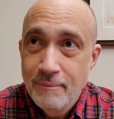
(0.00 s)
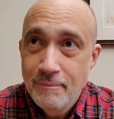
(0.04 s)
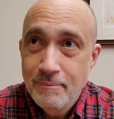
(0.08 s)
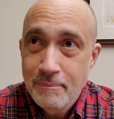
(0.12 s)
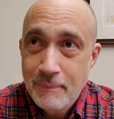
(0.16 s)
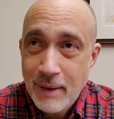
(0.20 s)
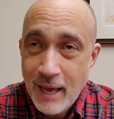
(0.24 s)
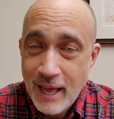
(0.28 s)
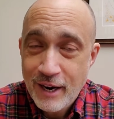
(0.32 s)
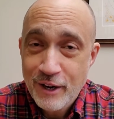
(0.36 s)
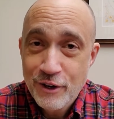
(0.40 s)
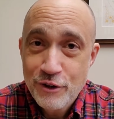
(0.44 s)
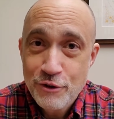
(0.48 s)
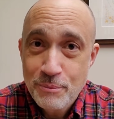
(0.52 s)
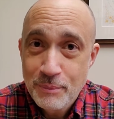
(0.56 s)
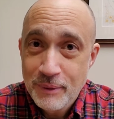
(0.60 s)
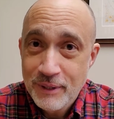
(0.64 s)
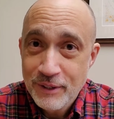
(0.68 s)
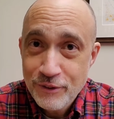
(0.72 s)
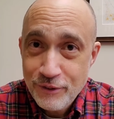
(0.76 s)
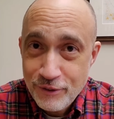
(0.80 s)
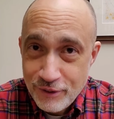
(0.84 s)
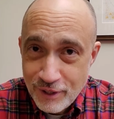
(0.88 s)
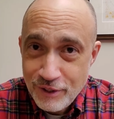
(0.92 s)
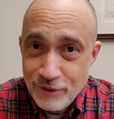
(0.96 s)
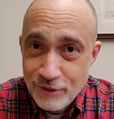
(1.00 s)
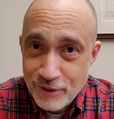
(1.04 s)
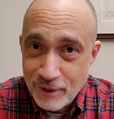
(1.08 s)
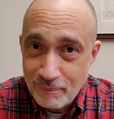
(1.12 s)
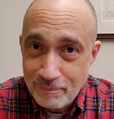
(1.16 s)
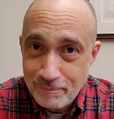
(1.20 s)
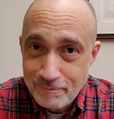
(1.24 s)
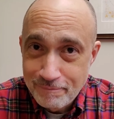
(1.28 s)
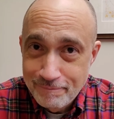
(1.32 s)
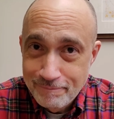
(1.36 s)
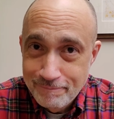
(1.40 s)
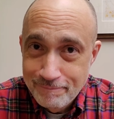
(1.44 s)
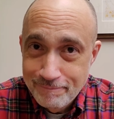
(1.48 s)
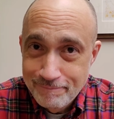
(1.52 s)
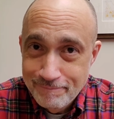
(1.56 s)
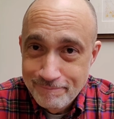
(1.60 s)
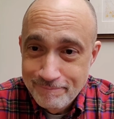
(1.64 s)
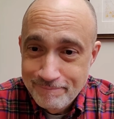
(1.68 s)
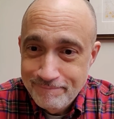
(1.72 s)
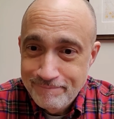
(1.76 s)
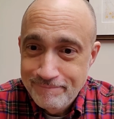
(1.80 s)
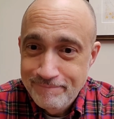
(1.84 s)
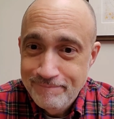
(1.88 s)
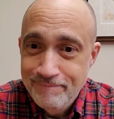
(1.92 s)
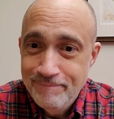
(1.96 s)
management system
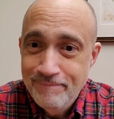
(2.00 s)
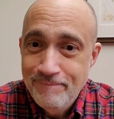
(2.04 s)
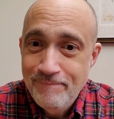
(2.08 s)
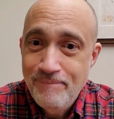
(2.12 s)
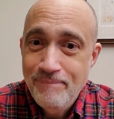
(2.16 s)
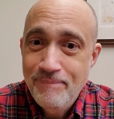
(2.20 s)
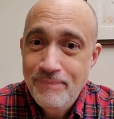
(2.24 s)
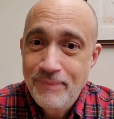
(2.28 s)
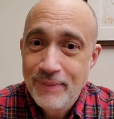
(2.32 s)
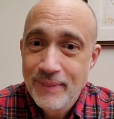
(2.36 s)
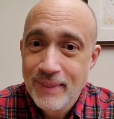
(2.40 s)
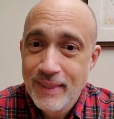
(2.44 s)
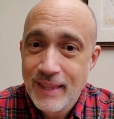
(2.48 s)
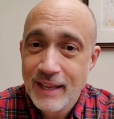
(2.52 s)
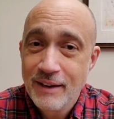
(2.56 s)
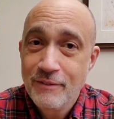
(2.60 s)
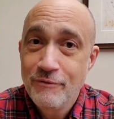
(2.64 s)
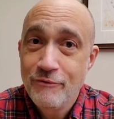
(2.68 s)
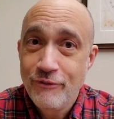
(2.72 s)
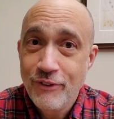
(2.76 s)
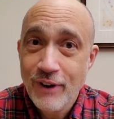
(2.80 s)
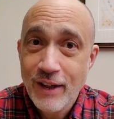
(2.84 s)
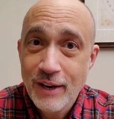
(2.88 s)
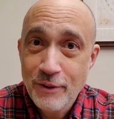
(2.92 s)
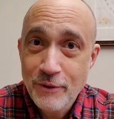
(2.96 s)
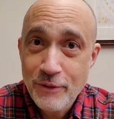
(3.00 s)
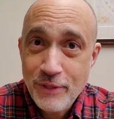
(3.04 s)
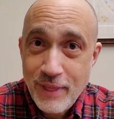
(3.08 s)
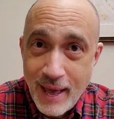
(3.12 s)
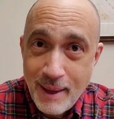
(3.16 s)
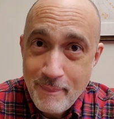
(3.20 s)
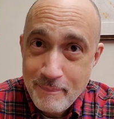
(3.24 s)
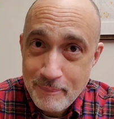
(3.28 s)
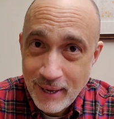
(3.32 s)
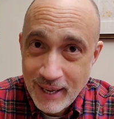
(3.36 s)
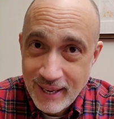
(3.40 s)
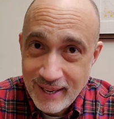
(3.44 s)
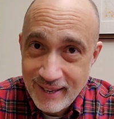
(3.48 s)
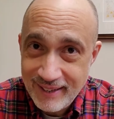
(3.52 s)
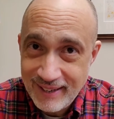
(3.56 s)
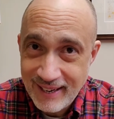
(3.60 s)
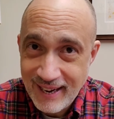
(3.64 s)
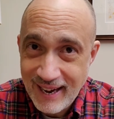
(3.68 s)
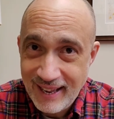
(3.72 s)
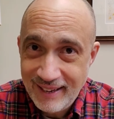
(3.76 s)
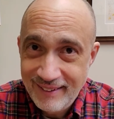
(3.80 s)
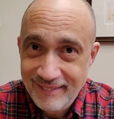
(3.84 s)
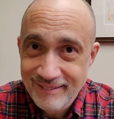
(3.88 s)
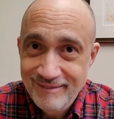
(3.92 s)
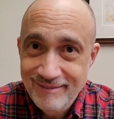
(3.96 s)
then follow that by a
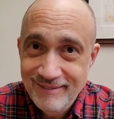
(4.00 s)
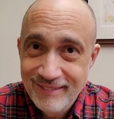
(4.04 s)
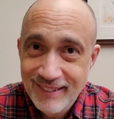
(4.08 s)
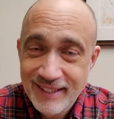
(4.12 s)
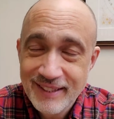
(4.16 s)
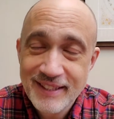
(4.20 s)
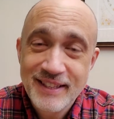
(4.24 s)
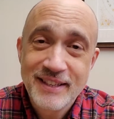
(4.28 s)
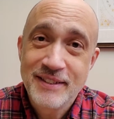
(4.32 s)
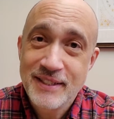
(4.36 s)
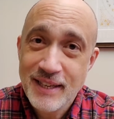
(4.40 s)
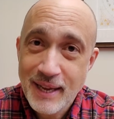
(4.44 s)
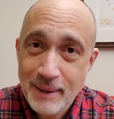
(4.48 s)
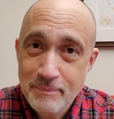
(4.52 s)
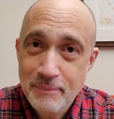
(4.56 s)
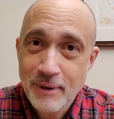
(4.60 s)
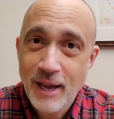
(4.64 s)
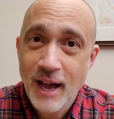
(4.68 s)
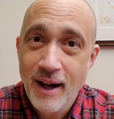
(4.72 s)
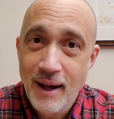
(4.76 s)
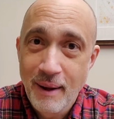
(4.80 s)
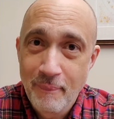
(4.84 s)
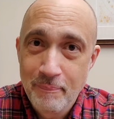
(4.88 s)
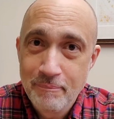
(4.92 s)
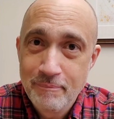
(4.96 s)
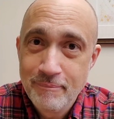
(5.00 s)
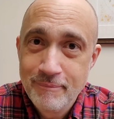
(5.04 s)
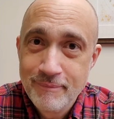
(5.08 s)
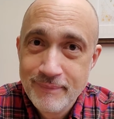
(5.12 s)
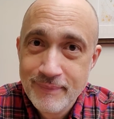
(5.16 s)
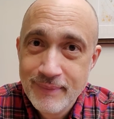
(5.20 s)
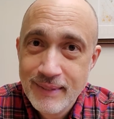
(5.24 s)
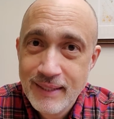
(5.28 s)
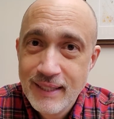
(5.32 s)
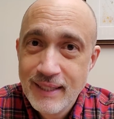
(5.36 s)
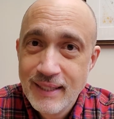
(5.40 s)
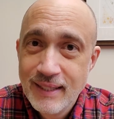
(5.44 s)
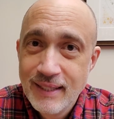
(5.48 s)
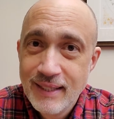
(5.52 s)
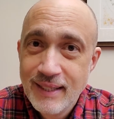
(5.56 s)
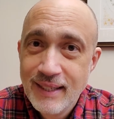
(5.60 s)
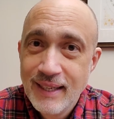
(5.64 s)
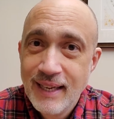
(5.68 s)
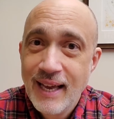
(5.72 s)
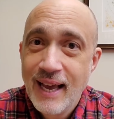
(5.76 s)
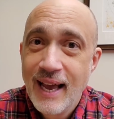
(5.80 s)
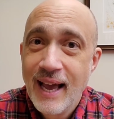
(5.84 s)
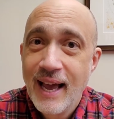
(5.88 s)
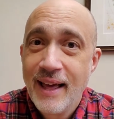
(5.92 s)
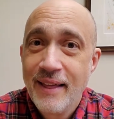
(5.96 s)
dot and then type com
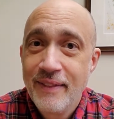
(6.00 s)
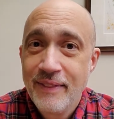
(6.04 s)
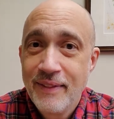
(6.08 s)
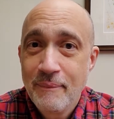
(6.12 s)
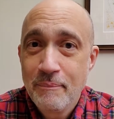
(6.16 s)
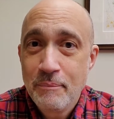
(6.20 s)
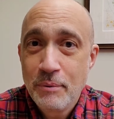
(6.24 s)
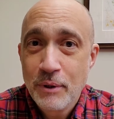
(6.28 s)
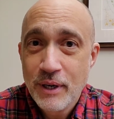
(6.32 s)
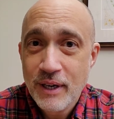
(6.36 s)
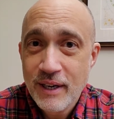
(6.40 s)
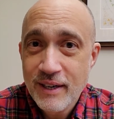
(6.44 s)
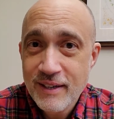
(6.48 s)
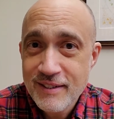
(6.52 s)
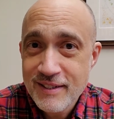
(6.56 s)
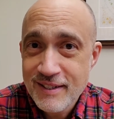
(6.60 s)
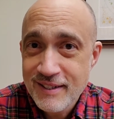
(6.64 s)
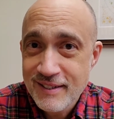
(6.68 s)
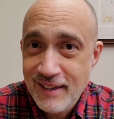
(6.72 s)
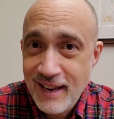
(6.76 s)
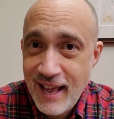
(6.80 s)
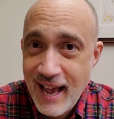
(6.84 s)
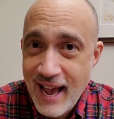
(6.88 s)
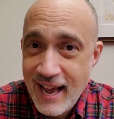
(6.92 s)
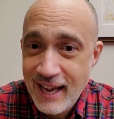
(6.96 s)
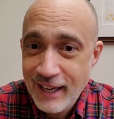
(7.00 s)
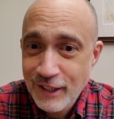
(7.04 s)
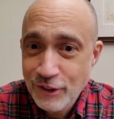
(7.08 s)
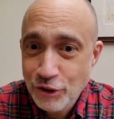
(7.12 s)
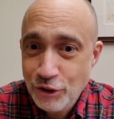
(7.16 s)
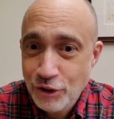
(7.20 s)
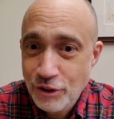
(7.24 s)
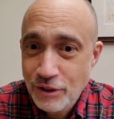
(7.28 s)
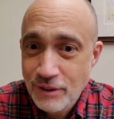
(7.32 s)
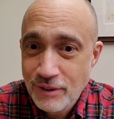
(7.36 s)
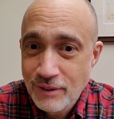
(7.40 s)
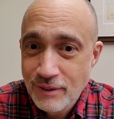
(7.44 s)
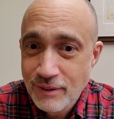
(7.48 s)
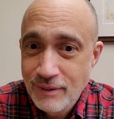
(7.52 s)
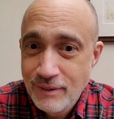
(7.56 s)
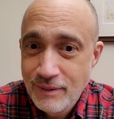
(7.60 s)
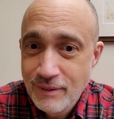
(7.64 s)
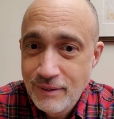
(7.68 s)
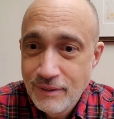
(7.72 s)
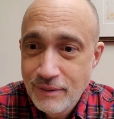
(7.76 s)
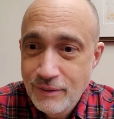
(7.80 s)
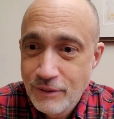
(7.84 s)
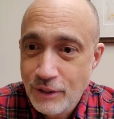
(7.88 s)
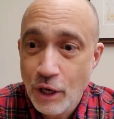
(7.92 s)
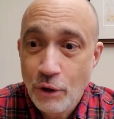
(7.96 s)
and then put in a slash.
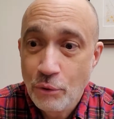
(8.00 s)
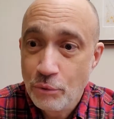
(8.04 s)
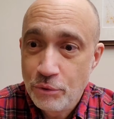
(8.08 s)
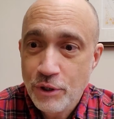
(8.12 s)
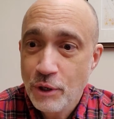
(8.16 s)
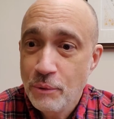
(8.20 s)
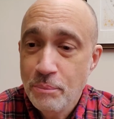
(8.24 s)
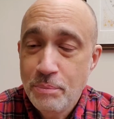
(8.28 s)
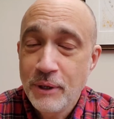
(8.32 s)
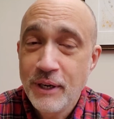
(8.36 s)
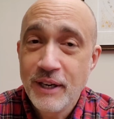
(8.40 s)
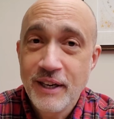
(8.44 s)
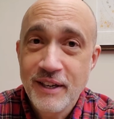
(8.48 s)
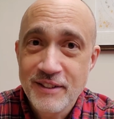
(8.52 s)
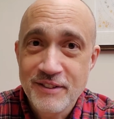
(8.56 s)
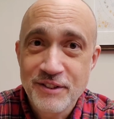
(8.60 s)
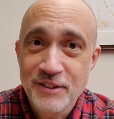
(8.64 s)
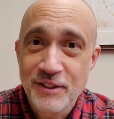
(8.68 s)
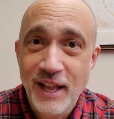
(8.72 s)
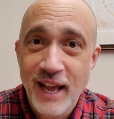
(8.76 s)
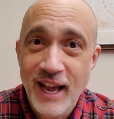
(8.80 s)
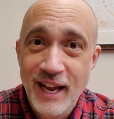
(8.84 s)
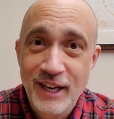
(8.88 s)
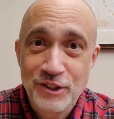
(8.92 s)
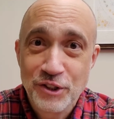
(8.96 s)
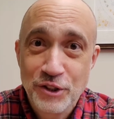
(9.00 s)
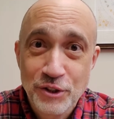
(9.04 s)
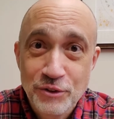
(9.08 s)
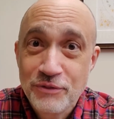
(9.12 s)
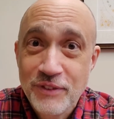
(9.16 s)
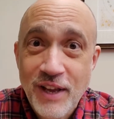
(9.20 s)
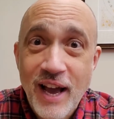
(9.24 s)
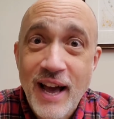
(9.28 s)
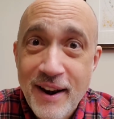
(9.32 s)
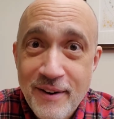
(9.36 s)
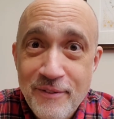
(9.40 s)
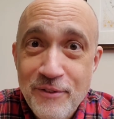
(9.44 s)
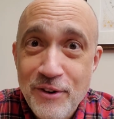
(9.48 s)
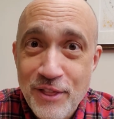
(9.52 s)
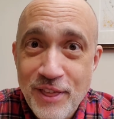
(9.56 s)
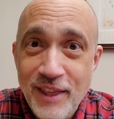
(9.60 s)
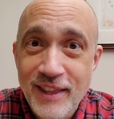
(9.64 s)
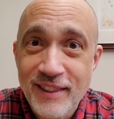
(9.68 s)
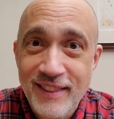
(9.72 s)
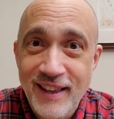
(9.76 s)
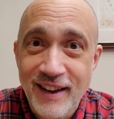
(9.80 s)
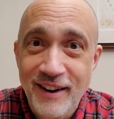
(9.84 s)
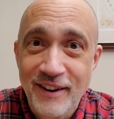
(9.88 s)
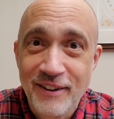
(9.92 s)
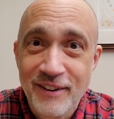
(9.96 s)
No, don't put in a slash. You've got
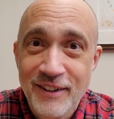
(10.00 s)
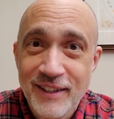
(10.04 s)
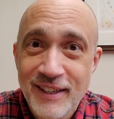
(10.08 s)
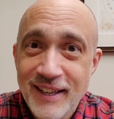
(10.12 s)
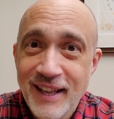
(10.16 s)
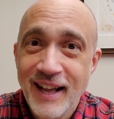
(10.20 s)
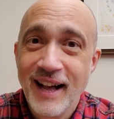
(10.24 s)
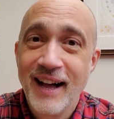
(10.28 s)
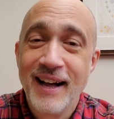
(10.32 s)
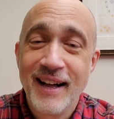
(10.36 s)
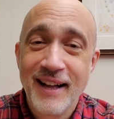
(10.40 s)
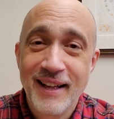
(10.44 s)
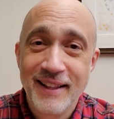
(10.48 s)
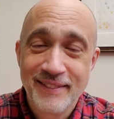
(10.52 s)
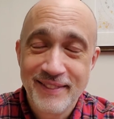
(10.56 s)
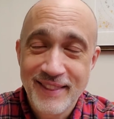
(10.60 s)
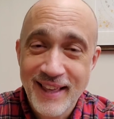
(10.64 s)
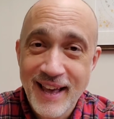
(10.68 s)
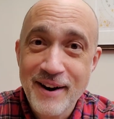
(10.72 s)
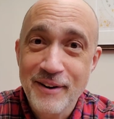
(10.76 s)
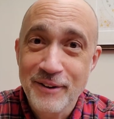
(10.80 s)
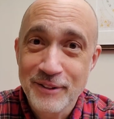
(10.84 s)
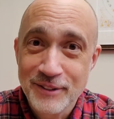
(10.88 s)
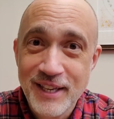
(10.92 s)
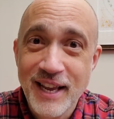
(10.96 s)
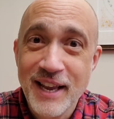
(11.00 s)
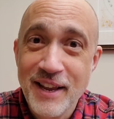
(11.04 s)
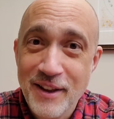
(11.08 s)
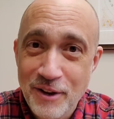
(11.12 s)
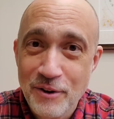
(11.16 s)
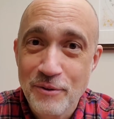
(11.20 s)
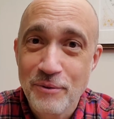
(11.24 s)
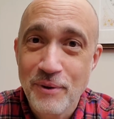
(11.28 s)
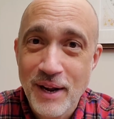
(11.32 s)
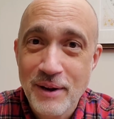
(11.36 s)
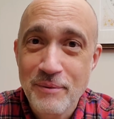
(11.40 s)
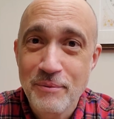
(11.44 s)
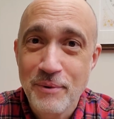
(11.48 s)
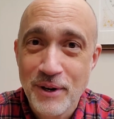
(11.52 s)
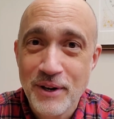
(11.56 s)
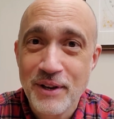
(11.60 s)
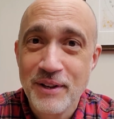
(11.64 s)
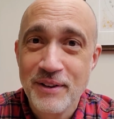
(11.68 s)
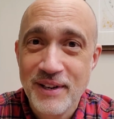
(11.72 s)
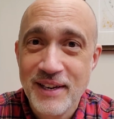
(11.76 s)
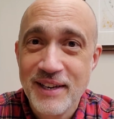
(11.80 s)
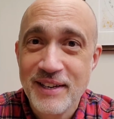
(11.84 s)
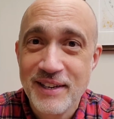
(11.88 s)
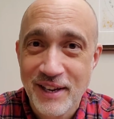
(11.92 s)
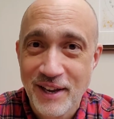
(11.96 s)
everything there. Uh, that'll take you right where
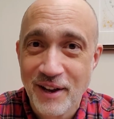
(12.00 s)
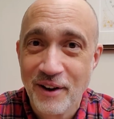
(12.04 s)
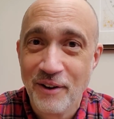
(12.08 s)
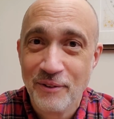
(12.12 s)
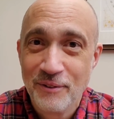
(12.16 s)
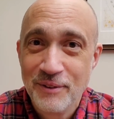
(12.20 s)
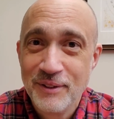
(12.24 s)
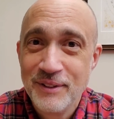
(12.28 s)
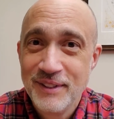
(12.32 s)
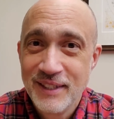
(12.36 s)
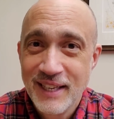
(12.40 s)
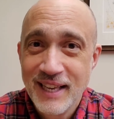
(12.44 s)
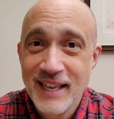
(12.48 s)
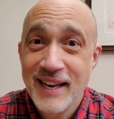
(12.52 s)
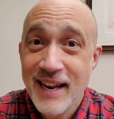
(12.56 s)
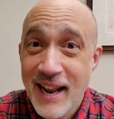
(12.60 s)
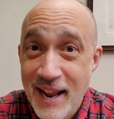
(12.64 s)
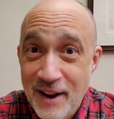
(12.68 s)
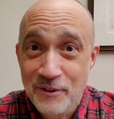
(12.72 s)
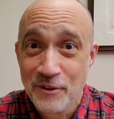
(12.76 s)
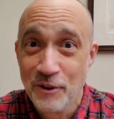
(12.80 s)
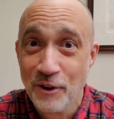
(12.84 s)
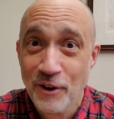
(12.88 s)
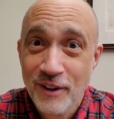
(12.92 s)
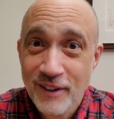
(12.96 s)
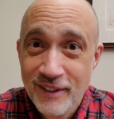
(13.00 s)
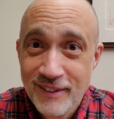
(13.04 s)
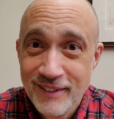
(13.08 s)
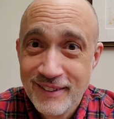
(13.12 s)
you need to go. Hit enter,